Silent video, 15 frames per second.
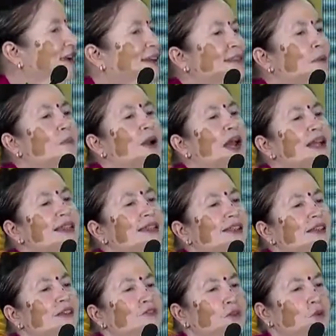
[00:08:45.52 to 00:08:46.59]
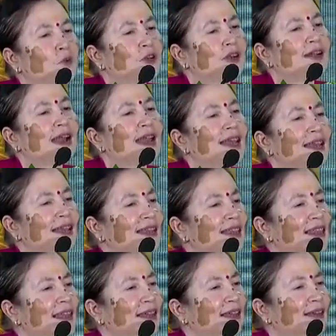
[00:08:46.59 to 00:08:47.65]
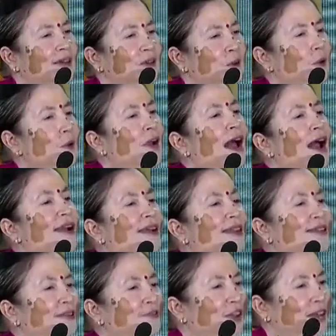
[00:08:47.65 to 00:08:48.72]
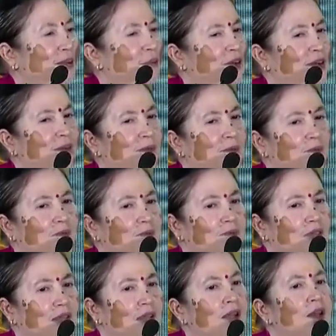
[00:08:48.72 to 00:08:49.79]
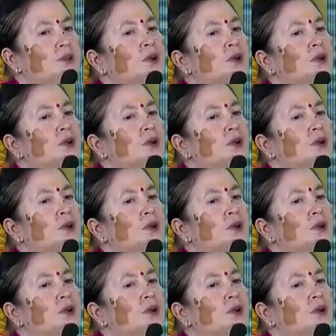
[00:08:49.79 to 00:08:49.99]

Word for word: the prices have shooted like anything. No land is available. So